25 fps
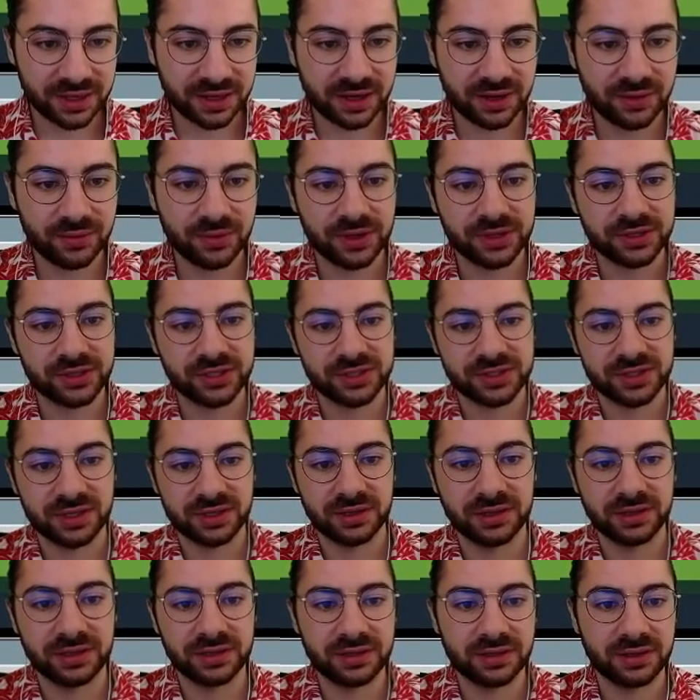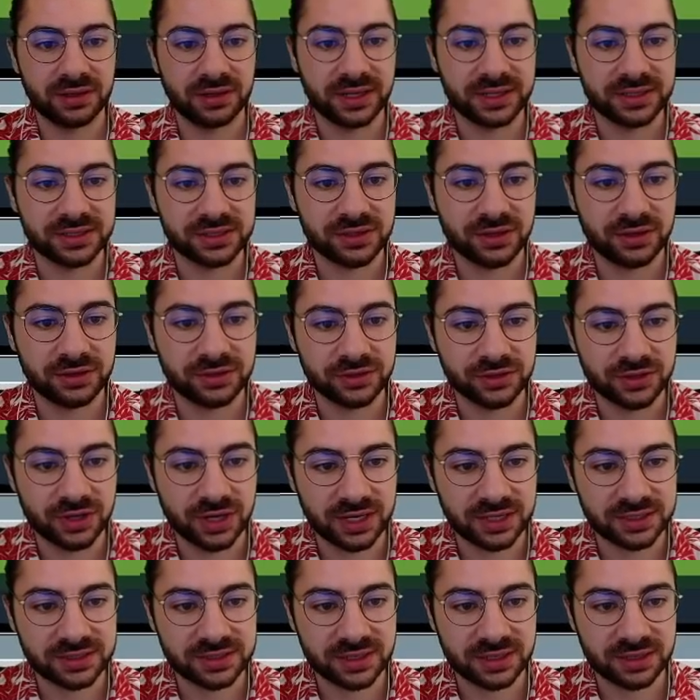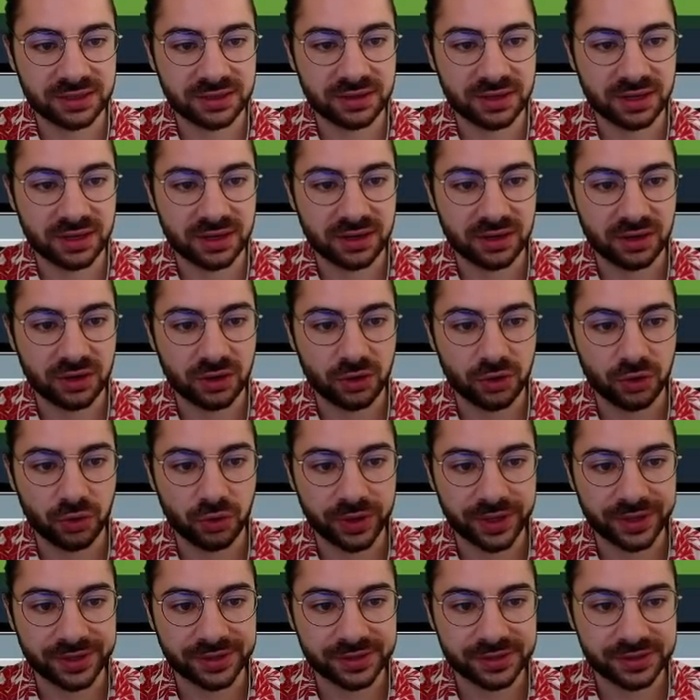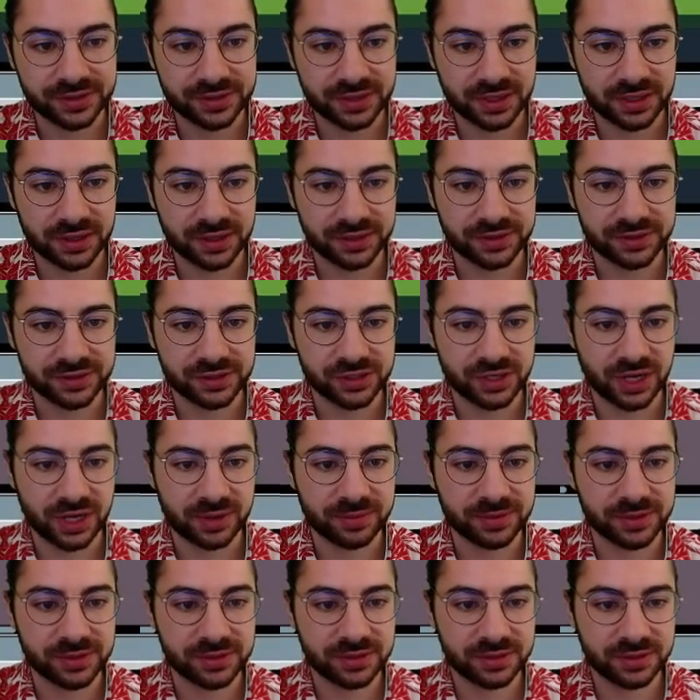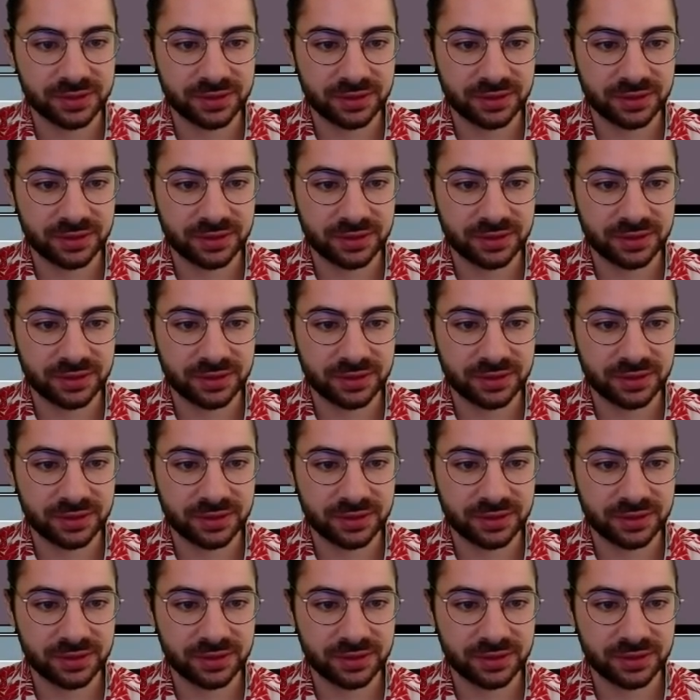I want just a little less contrast and noise in these shapes.